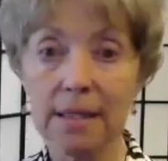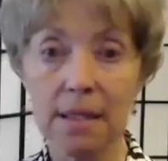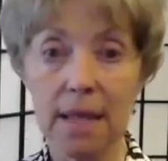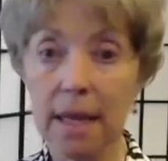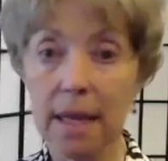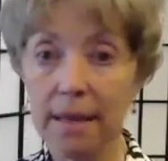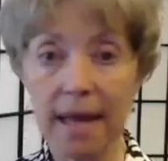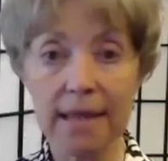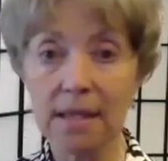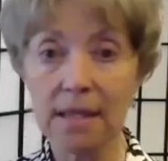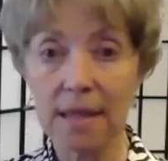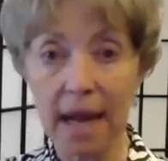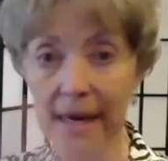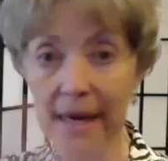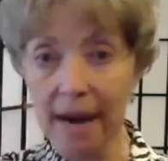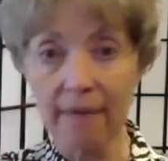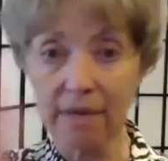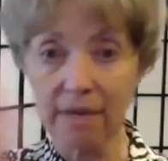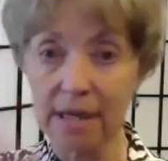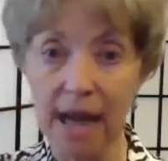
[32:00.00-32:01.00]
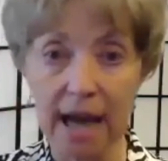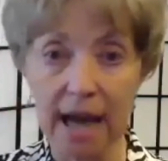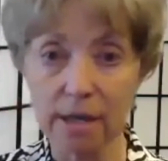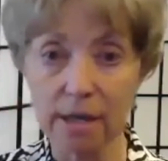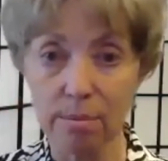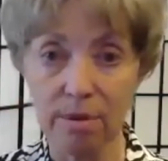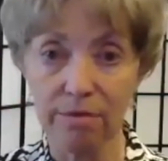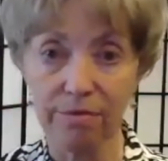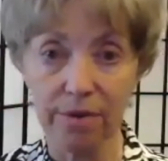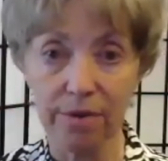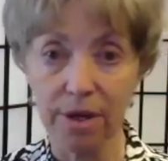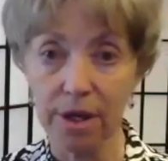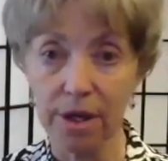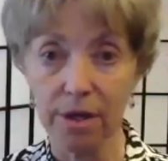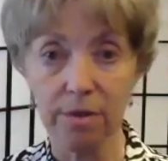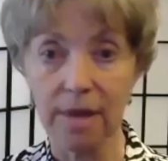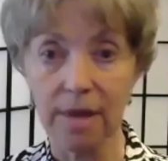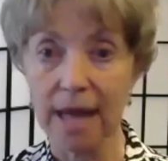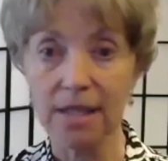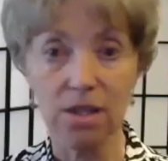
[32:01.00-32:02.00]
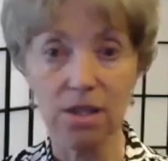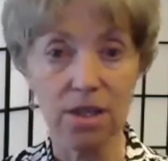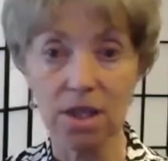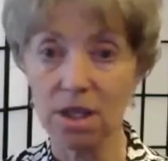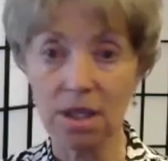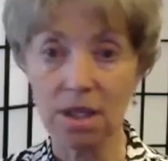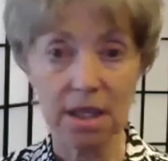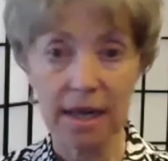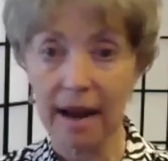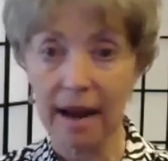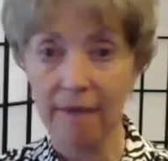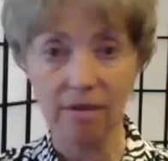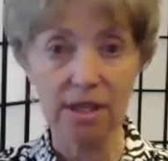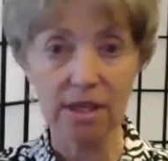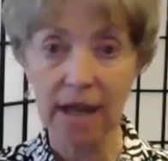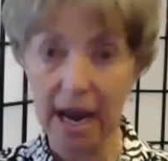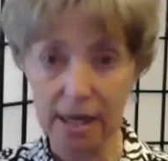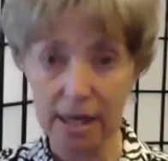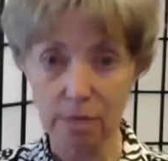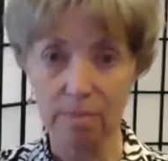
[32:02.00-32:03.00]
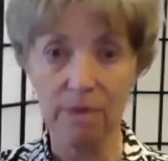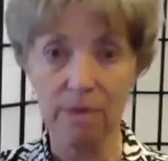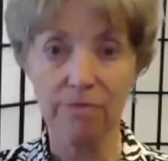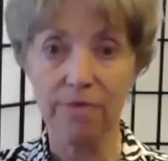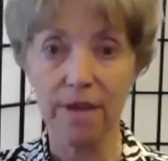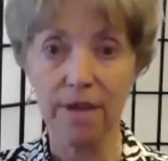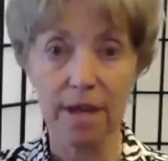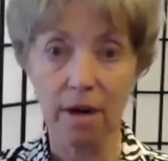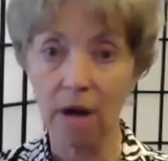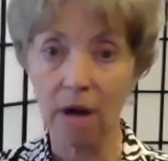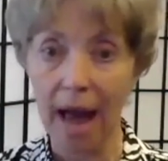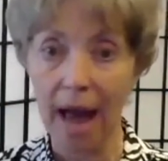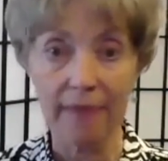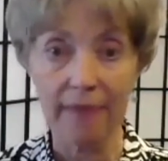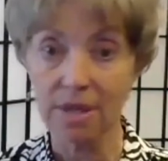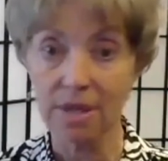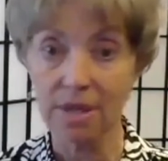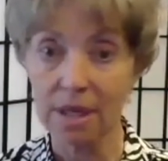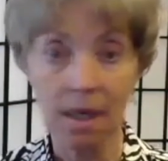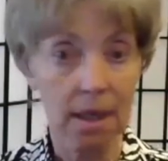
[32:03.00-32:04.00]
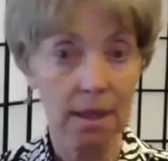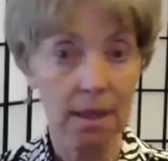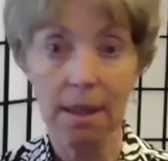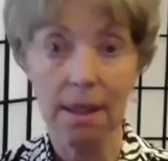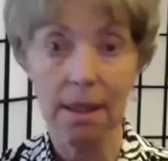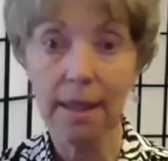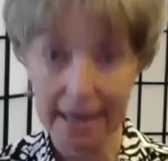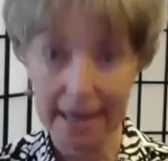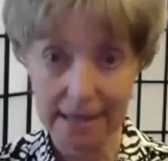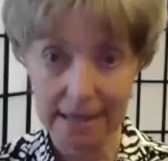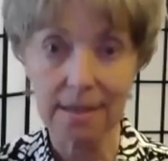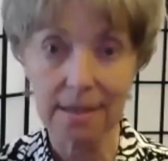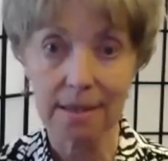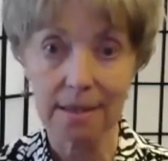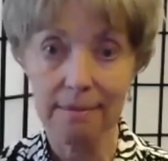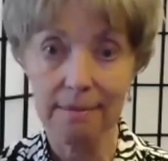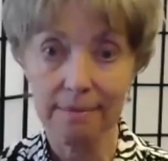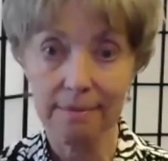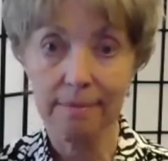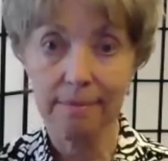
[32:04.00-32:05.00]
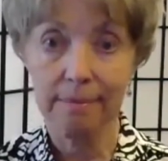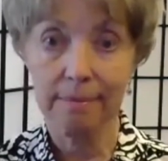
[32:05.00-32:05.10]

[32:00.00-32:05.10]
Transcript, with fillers: that's not, that's not an advertisement for you. That's just an advertisement for their lives. Yes.